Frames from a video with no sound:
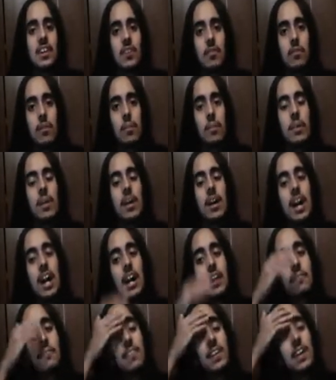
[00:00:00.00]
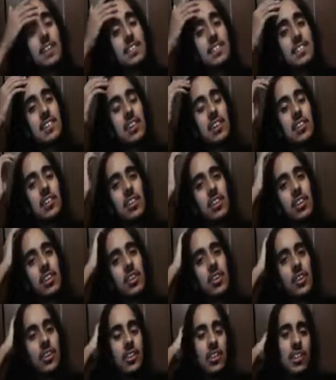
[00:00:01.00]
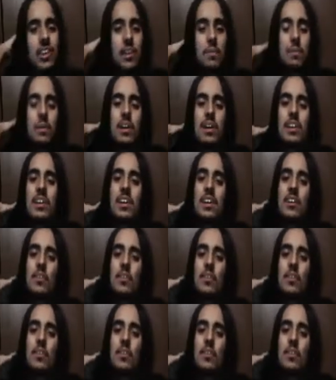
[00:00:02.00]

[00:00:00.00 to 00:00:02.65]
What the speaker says: remember, I forgot to tell you a little earlier, but